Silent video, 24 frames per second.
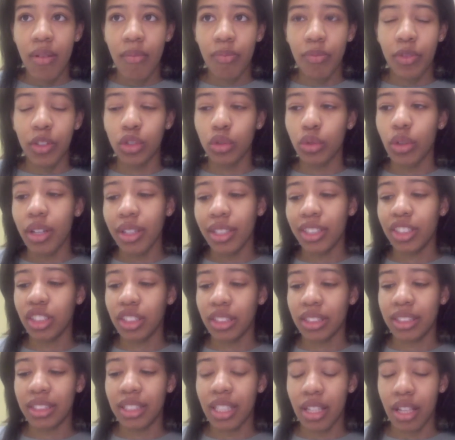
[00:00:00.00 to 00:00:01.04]
the drug is
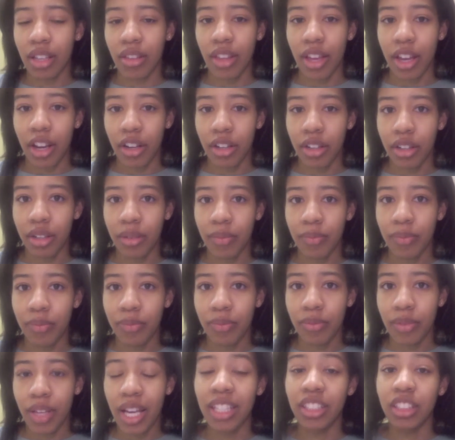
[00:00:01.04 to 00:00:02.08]
just sitting there.
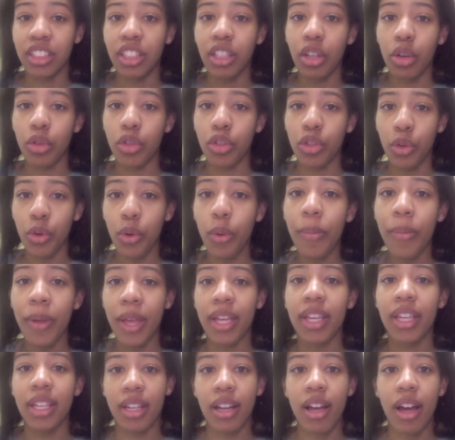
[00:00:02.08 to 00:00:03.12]
Until you
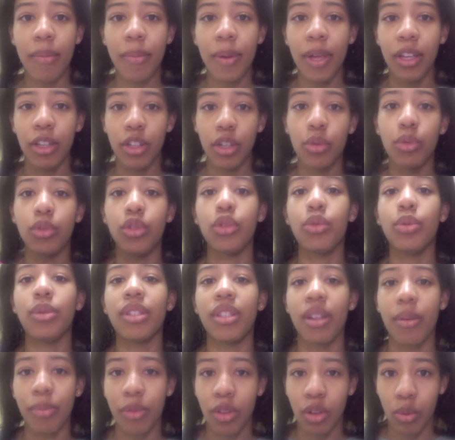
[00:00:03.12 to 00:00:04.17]
pick it up and you do
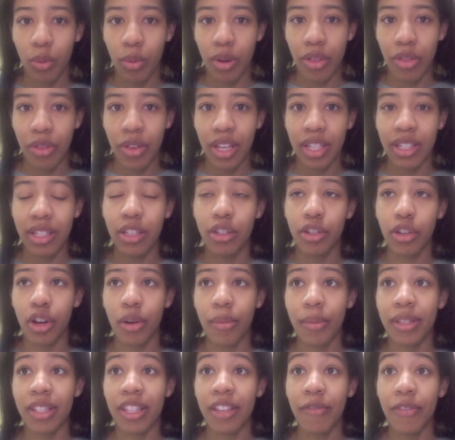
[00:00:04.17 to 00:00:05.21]
something with it
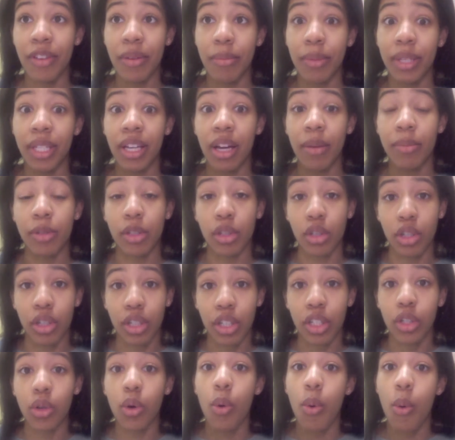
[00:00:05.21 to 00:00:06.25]
determines if it becomes
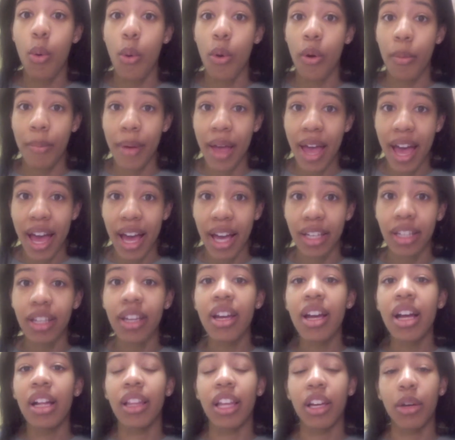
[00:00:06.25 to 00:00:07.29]
good or bad.
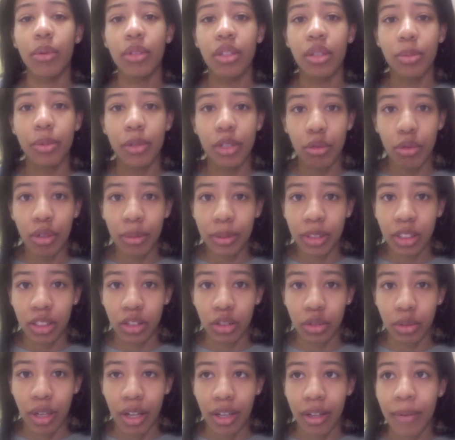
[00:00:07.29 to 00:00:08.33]
Like with a prescription
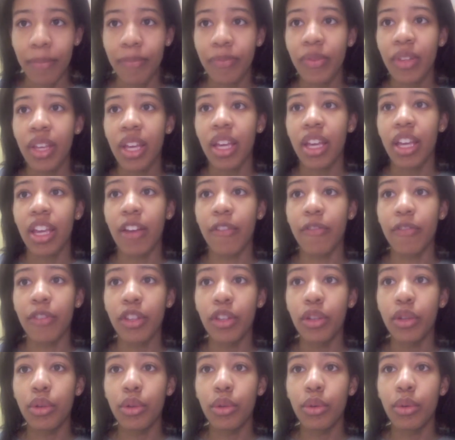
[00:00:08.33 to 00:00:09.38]
drug, if
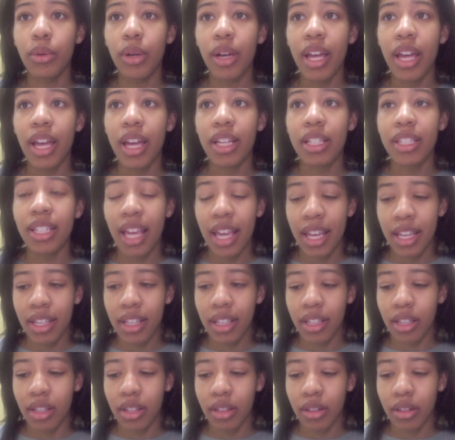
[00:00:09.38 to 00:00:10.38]
you take